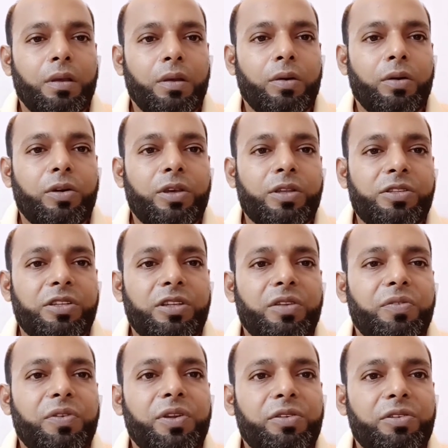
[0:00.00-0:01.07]
Okay, dear
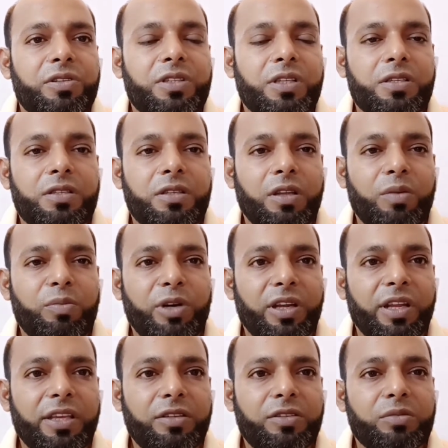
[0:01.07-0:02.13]
viewers, assalamu
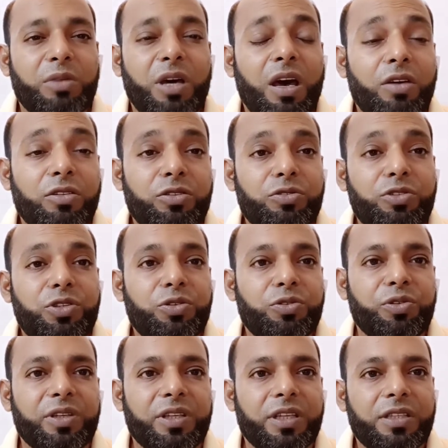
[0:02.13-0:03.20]
alaikum. How do you
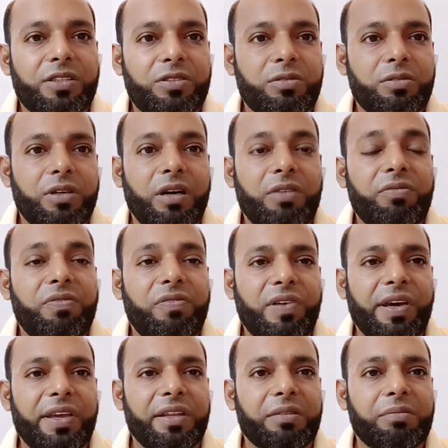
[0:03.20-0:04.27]
today? Actually, I'm
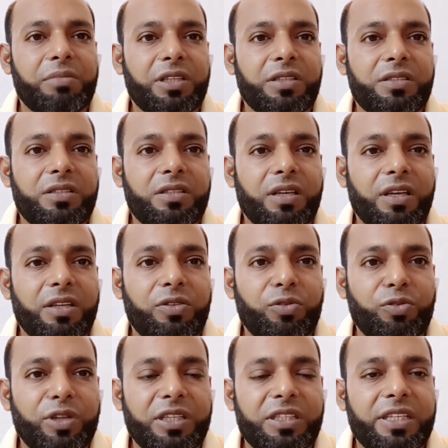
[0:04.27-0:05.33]
fine, but I
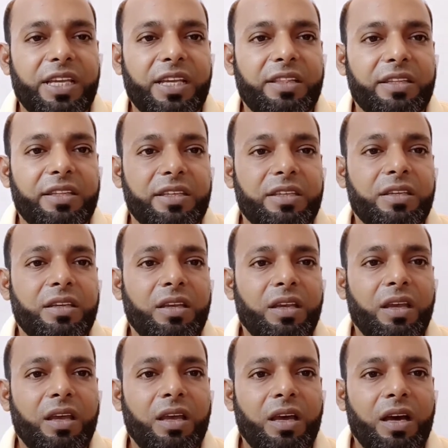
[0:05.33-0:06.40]
don't know exactly
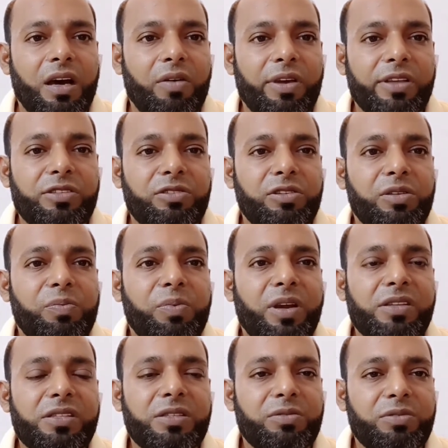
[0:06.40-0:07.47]
how actually you're
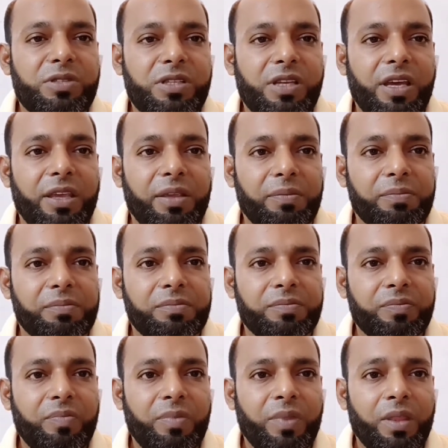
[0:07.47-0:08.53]
passing your time.
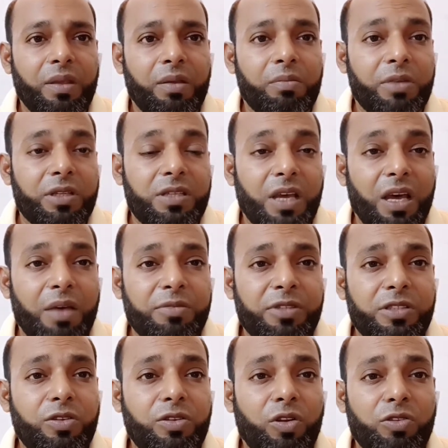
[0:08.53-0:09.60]
But I'm
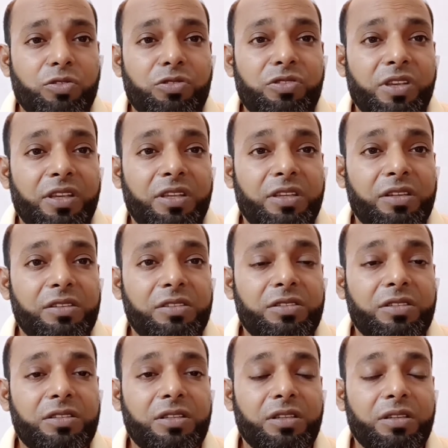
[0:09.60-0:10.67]
just going to say here
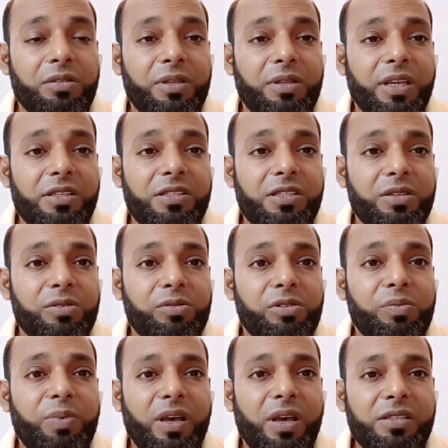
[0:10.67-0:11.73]
that you
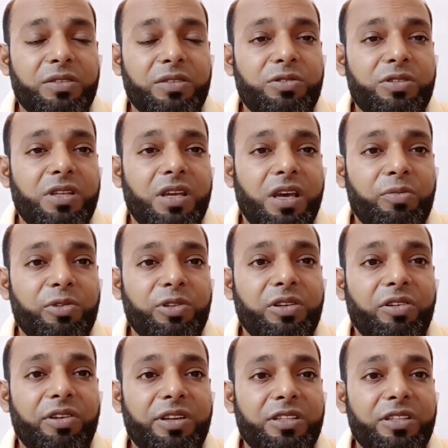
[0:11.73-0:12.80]
are passing your time with
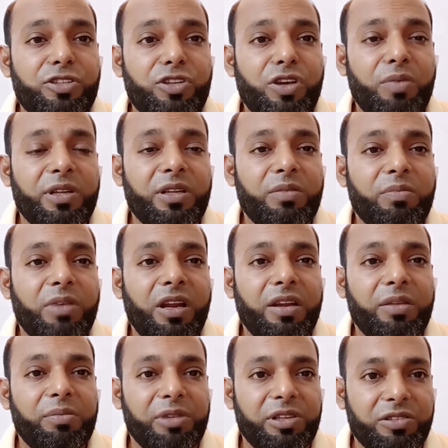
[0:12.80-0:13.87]
great enjoyment and
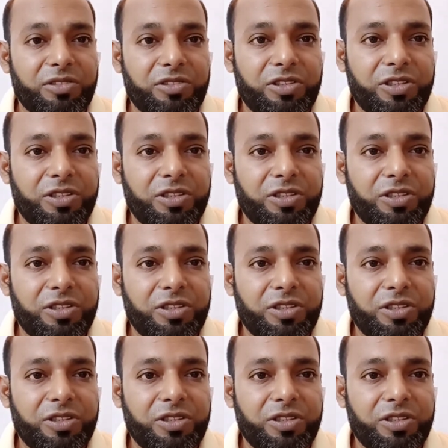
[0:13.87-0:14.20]
merriment.